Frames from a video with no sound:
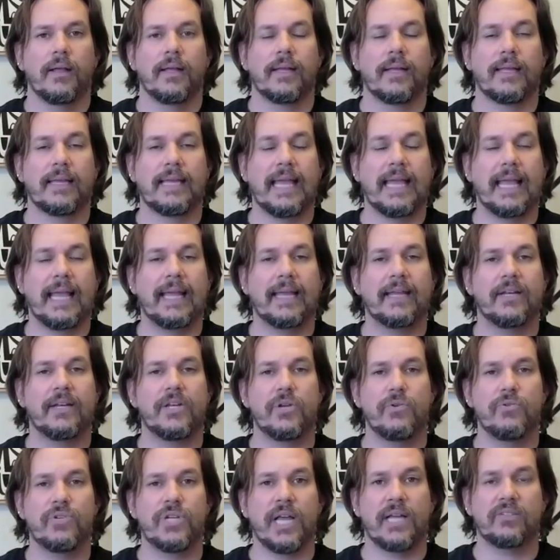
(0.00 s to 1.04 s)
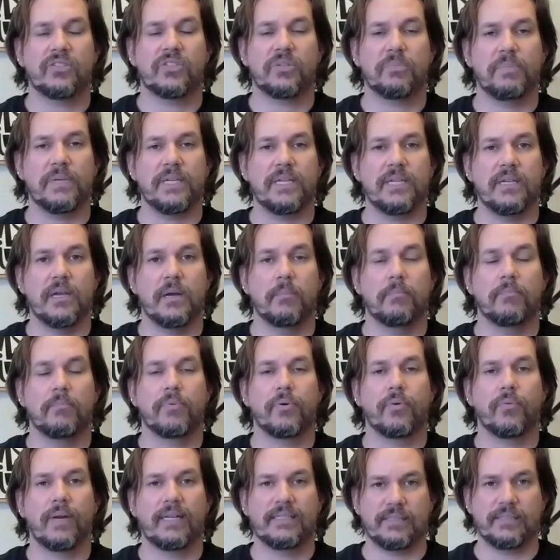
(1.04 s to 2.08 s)
And can you just be
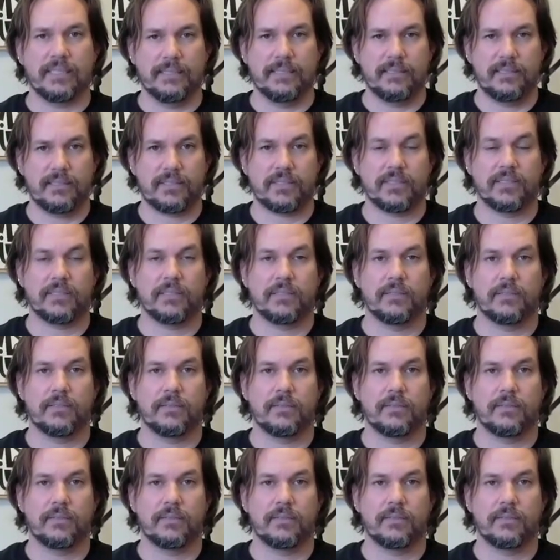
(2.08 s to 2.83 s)
present